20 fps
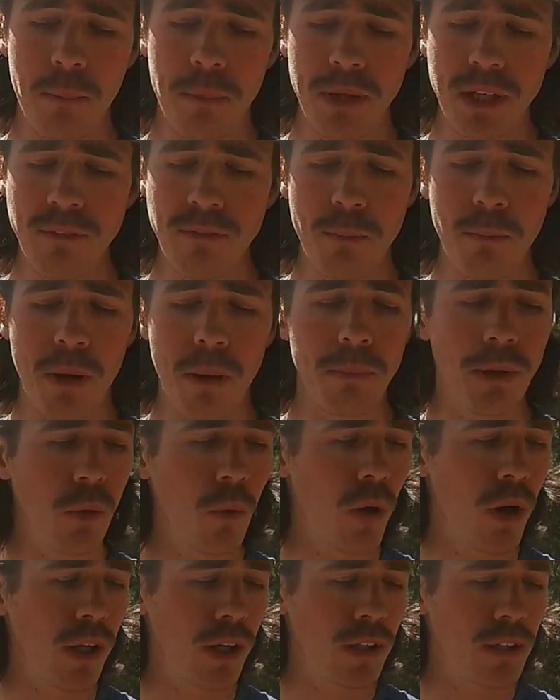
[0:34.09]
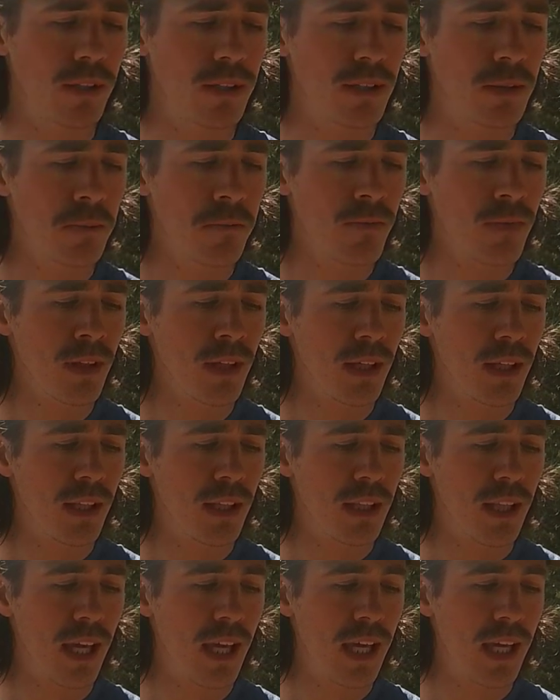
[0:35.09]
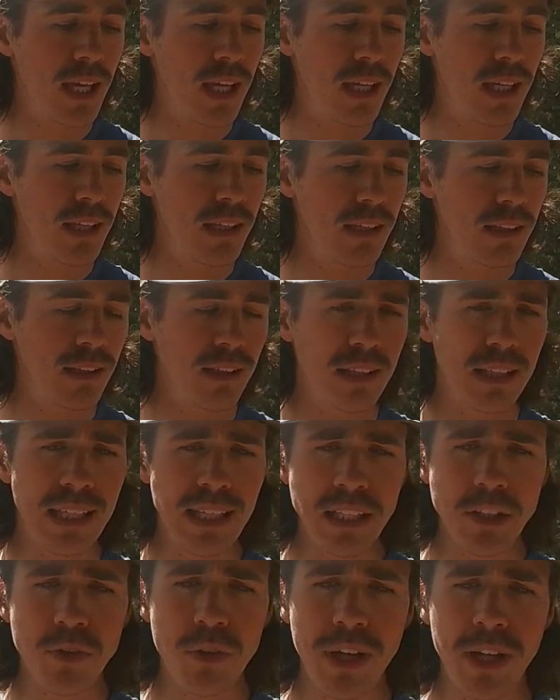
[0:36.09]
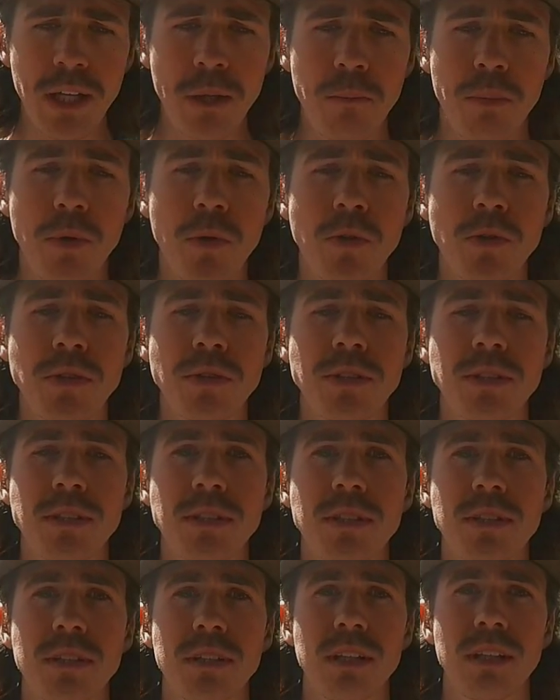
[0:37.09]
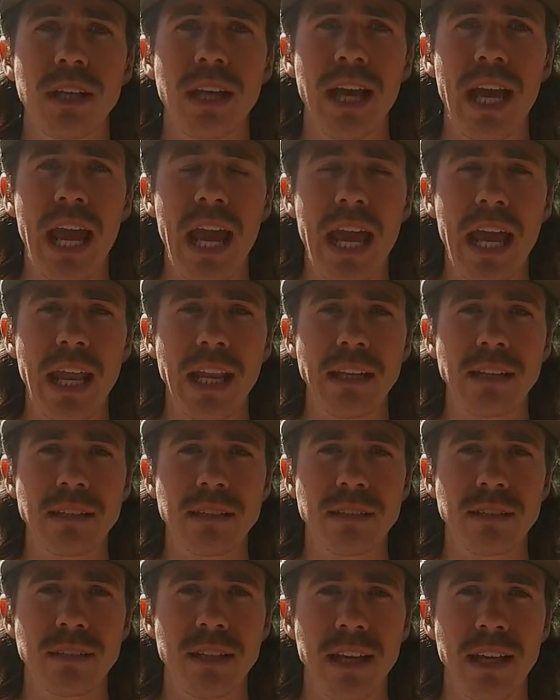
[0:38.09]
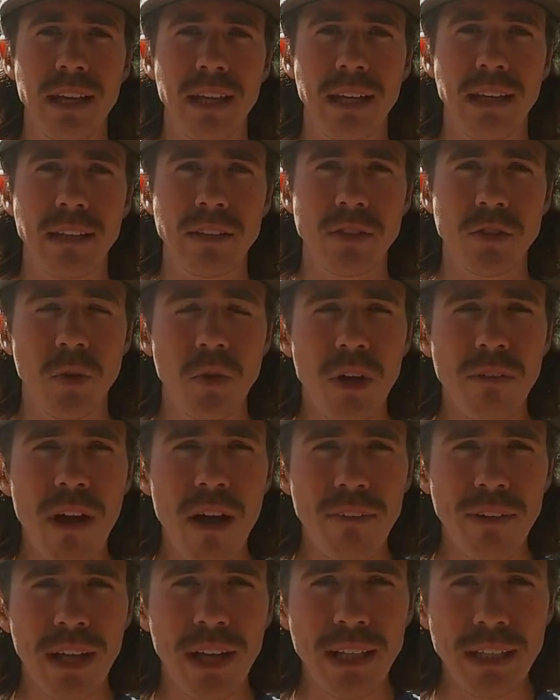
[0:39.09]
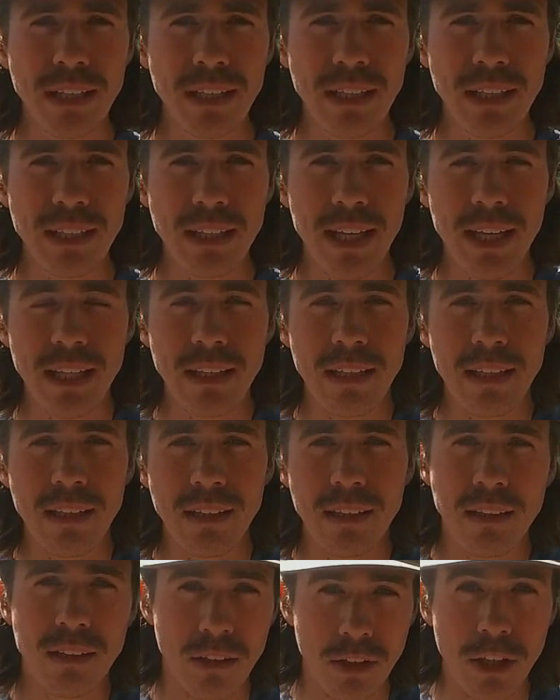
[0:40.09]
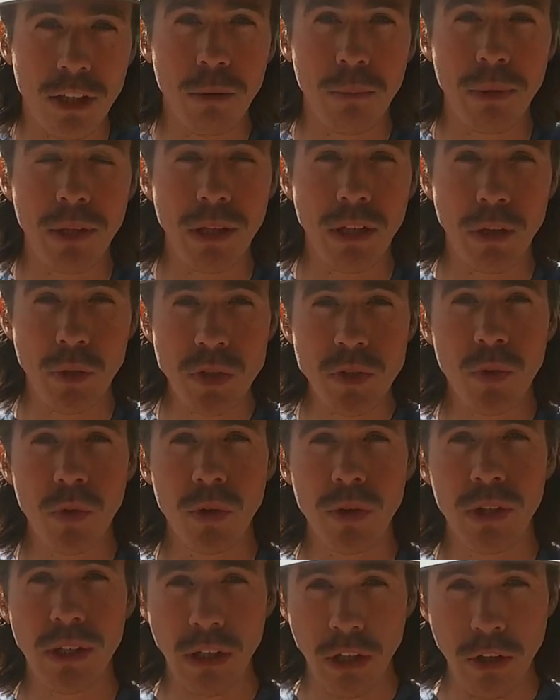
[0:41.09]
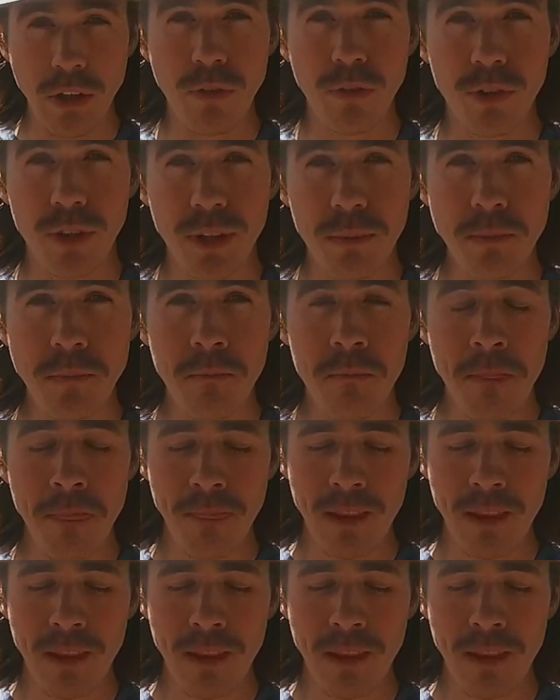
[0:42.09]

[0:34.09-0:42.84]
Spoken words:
but even public walkers, they get trekking poles and they sort of have an idea that they're going to be useful and good for them.